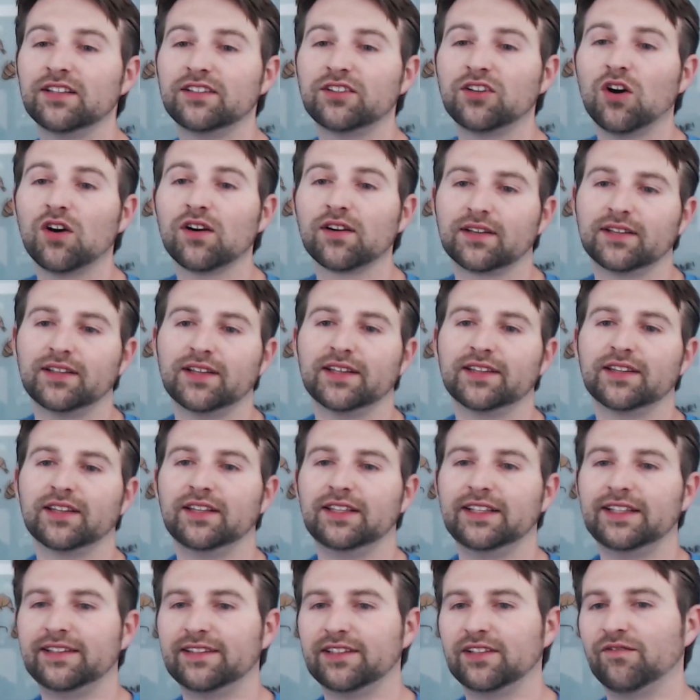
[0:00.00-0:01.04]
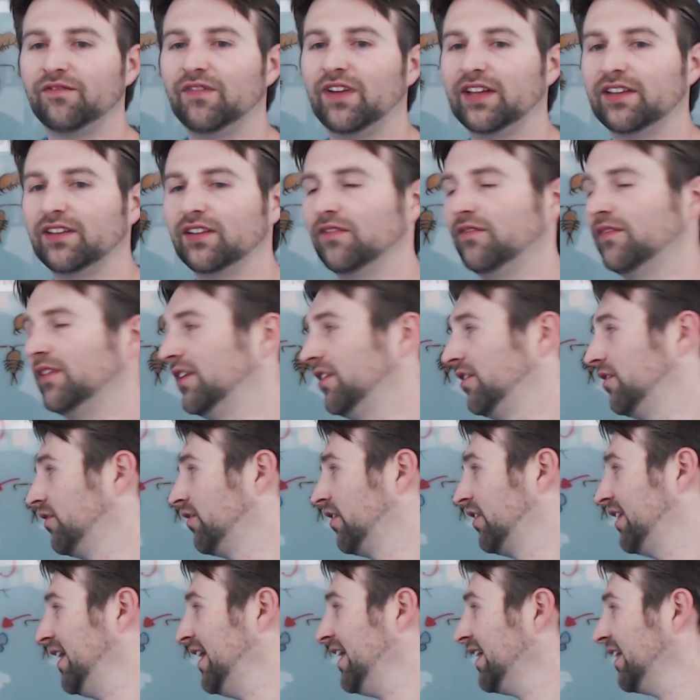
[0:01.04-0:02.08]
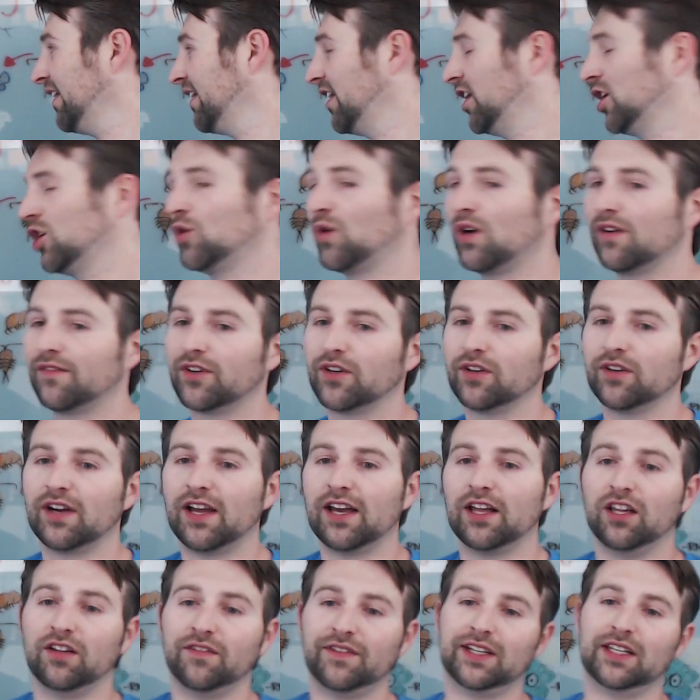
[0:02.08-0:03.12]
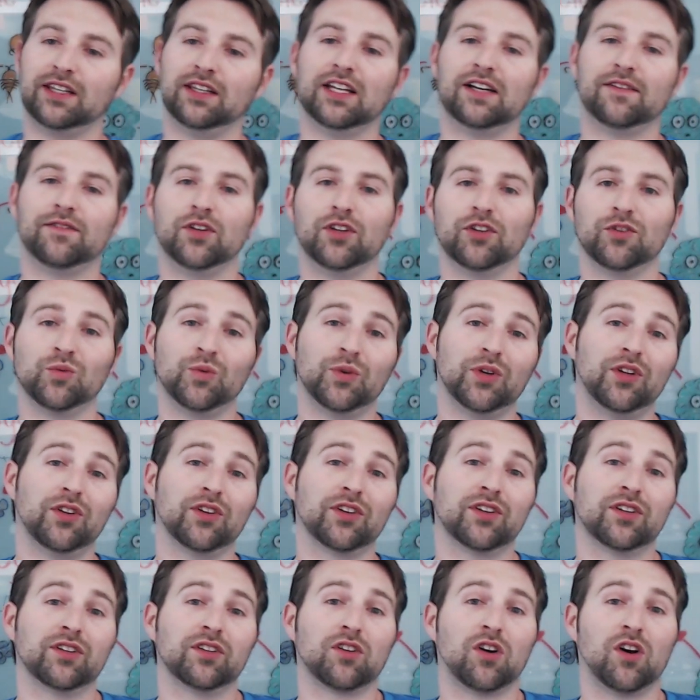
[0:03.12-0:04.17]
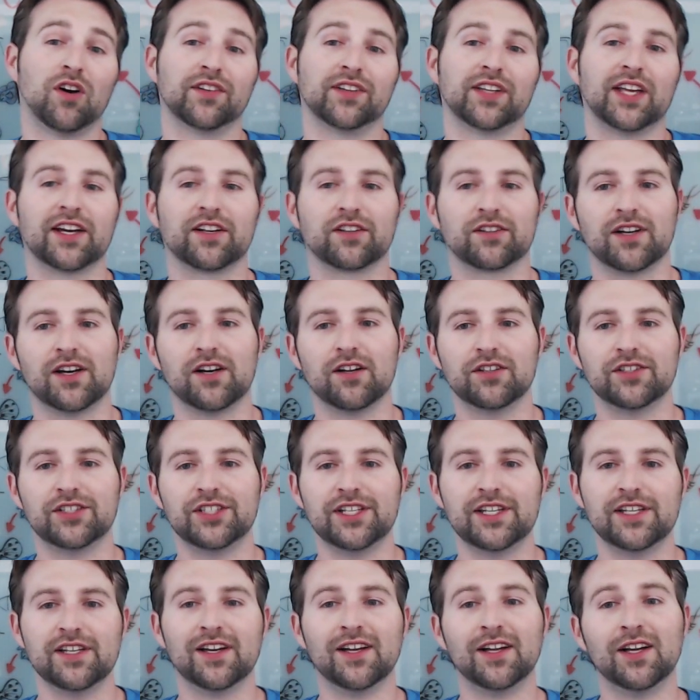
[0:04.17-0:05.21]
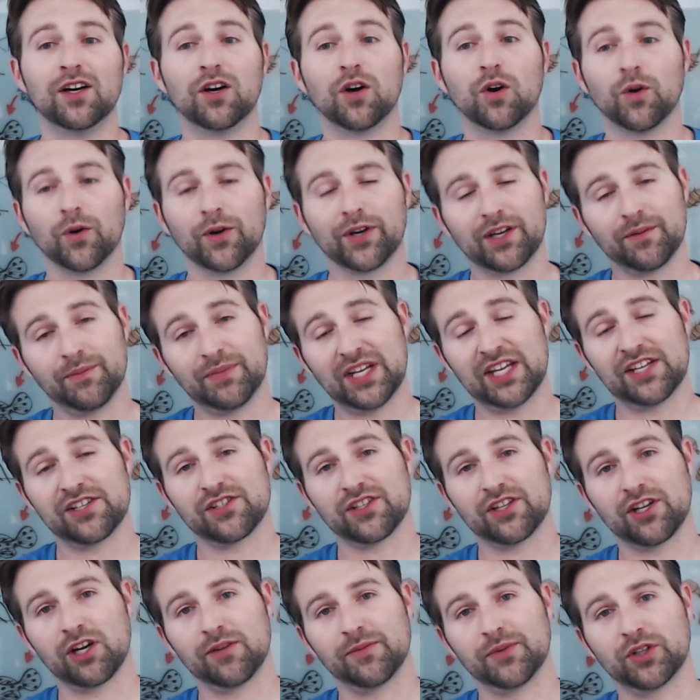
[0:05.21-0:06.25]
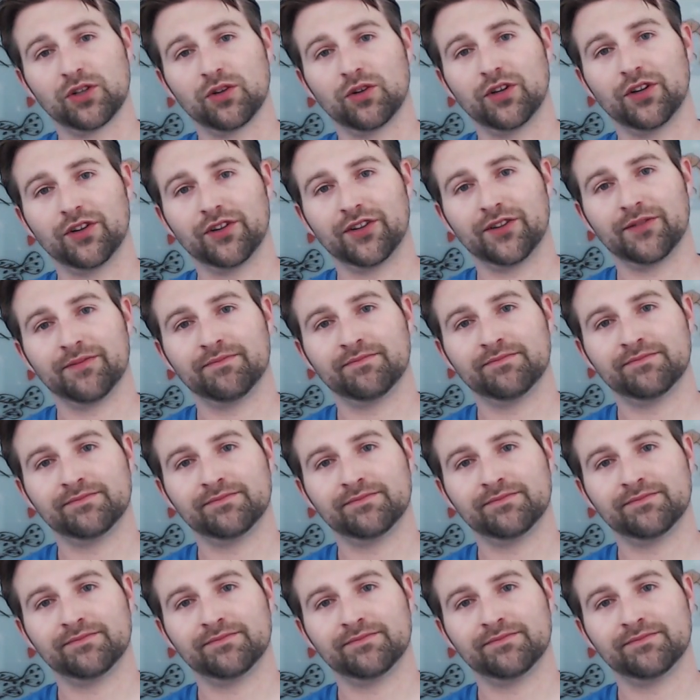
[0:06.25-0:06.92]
toxic, the least invasive in the tank. However, elevated levels will cause extra algae, or it can potentially harm your corals.